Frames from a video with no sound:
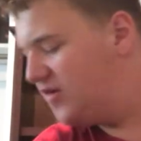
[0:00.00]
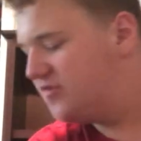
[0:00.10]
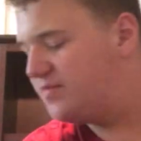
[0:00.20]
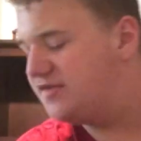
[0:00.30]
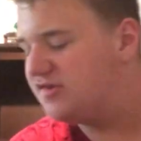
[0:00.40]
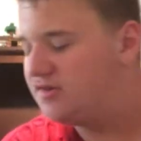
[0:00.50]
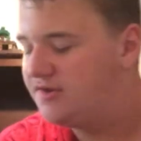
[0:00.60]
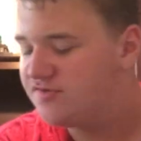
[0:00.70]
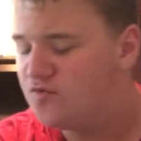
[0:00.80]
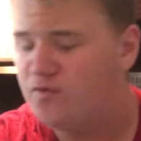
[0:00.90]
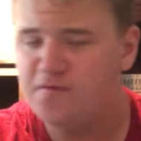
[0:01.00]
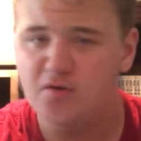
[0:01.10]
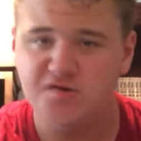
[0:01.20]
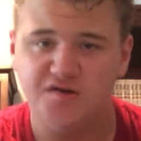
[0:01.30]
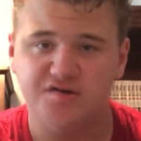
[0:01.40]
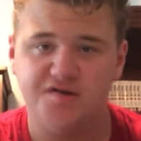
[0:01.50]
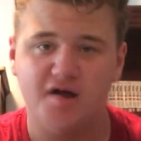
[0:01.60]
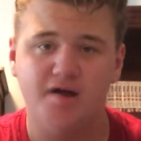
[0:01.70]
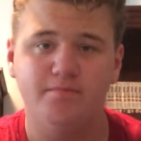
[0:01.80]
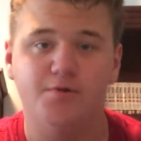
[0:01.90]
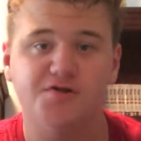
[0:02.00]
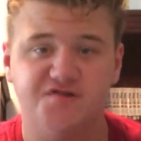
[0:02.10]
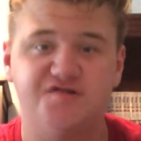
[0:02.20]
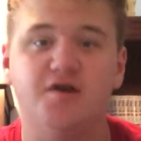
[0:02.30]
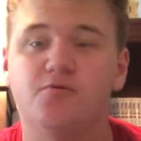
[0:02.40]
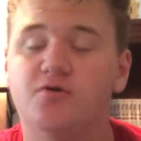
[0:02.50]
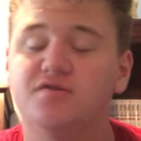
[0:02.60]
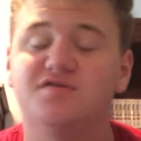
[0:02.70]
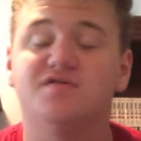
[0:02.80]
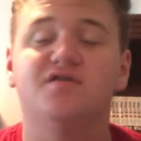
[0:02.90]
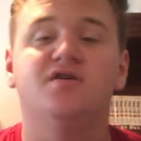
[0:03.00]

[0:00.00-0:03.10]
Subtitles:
It was basically School Frozen in Time, but on steroids.